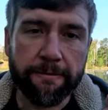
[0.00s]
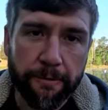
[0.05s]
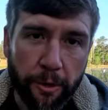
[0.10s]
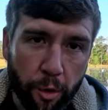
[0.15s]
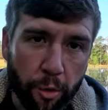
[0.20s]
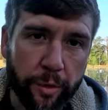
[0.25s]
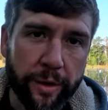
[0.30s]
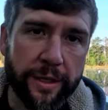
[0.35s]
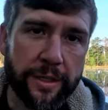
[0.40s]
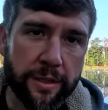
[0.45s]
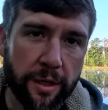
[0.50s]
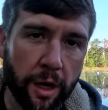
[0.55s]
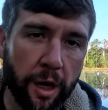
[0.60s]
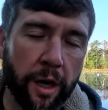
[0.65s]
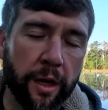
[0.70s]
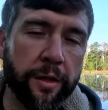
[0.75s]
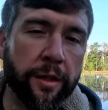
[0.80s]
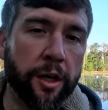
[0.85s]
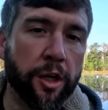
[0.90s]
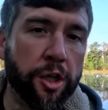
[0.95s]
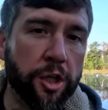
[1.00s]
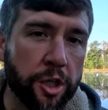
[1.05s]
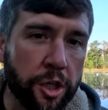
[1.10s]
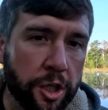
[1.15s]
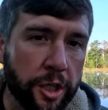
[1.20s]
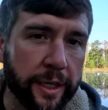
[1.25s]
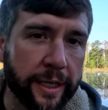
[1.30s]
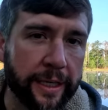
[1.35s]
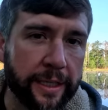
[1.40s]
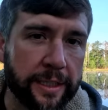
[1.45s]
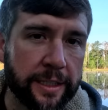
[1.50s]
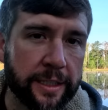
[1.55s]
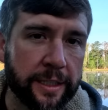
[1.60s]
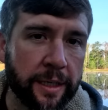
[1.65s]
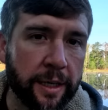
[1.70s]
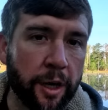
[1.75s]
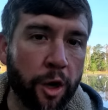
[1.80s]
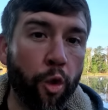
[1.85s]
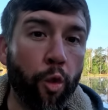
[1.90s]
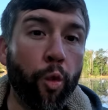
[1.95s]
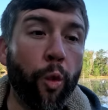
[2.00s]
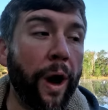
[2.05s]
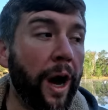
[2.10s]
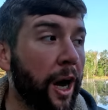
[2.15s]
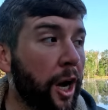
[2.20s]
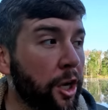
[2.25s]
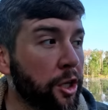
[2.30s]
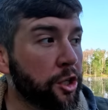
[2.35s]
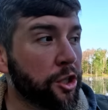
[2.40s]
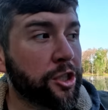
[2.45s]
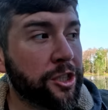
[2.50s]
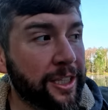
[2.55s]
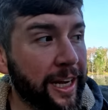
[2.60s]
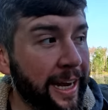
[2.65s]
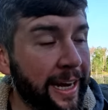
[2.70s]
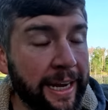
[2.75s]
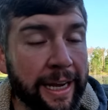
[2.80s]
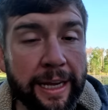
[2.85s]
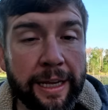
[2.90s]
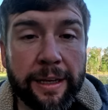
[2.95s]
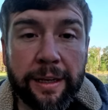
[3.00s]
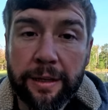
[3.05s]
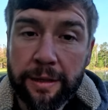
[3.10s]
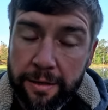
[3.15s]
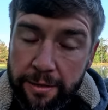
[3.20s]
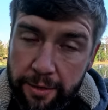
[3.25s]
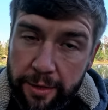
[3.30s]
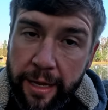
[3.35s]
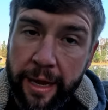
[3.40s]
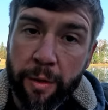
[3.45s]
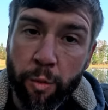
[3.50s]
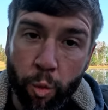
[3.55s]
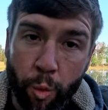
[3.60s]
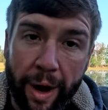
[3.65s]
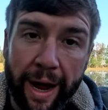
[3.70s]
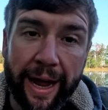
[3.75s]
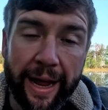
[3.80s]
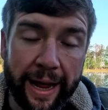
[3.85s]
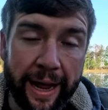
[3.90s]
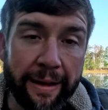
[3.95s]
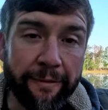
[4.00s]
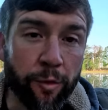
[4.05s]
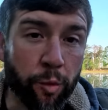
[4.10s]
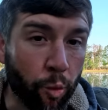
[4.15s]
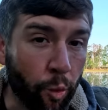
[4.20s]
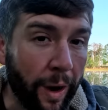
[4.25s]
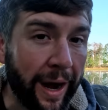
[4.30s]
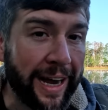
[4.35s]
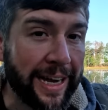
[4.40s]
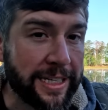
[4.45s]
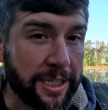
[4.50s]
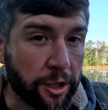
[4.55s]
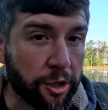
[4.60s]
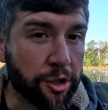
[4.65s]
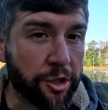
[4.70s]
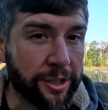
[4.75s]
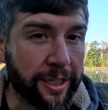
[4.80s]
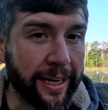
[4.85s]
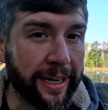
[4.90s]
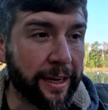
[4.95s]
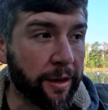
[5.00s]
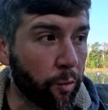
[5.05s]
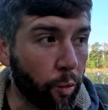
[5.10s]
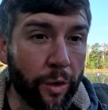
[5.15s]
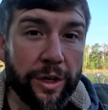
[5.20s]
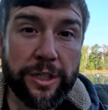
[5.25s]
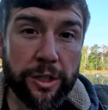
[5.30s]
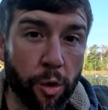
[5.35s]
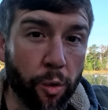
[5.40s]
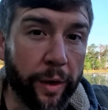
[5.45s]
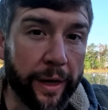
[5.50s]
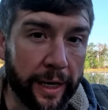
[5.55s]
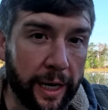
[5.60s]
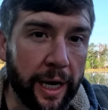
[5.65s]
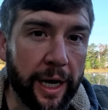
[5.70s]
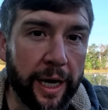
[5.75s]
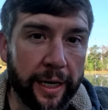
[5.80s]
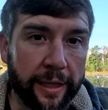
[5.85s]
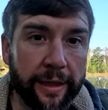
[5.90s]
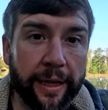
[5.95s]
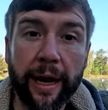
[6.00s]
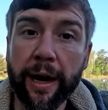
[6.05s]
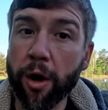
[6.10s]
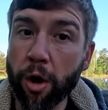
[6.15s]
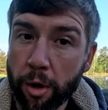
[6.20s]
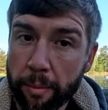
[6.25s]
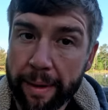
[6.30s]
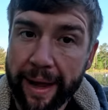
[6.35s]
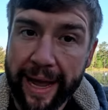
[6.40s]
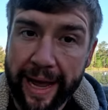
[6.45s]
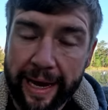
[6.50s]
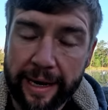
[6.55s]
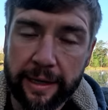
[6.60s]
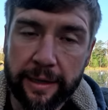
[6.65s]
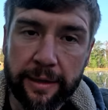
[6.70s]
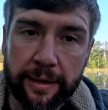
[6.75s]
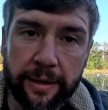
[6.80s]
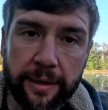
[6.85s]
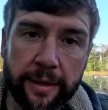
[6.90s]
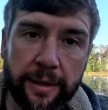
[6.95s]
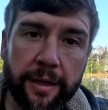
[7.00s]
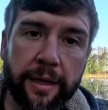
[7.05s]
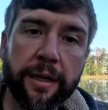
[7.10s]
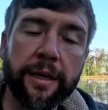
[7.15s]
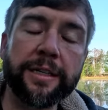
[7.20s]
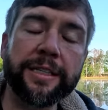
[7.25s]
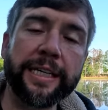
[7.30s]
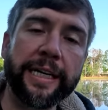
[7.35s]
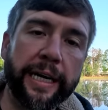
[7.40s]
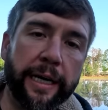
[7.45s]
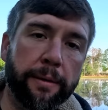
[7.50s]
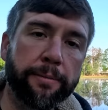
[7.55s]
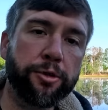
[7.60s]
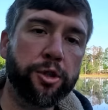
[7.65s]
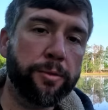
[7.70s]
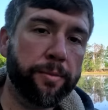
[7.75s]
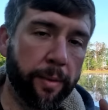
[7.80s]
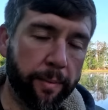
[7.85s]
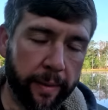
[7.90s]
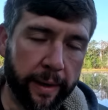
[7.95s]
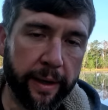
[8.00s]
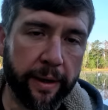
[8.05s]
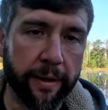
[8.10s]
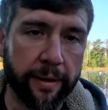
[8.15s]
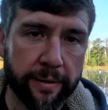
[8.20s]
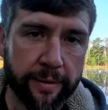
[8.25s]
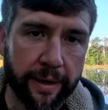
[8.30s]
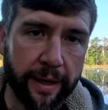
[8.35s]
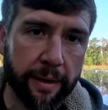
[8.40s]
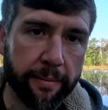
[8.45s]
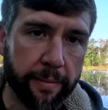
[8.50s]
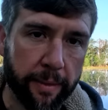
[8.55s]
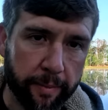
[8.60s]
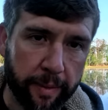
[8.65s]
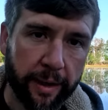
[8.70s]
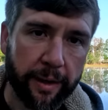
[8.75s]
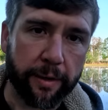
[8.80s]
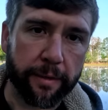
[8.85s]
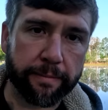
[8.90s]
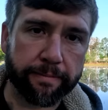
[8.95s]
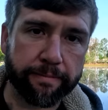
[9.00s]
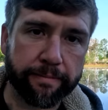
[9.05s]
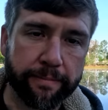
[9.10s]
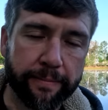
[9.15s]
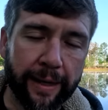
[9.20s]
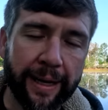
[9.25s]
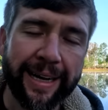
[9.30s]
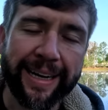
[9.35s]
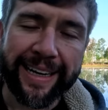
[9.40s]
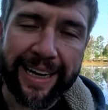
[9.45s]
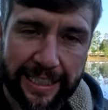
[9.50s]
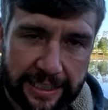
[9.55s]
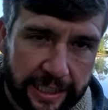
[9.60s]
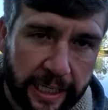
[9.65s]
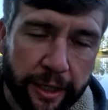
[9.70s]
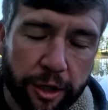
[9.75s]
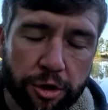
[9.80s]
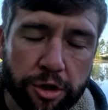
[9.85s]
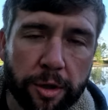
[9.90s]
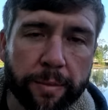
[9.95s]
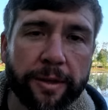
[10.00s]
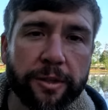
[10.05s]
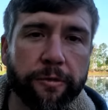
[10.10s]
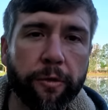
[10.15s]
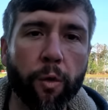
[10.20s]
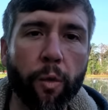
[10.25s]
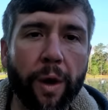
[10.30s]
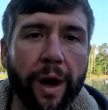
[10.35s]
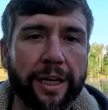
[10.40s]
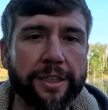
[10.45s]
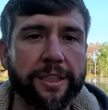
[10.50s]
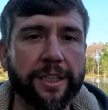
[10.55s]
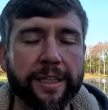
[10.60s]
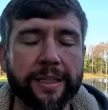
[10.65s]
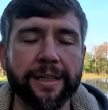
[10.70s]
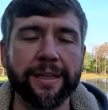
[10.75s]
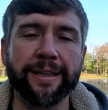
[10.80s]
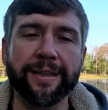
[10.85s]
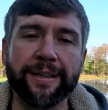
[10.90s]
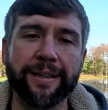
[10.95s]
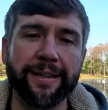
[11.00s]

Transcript: focus on the goods while understanding and why, having wise understanding of what's going on that are bad because it helps you prepare and be better. Guys, thank you so much for watching.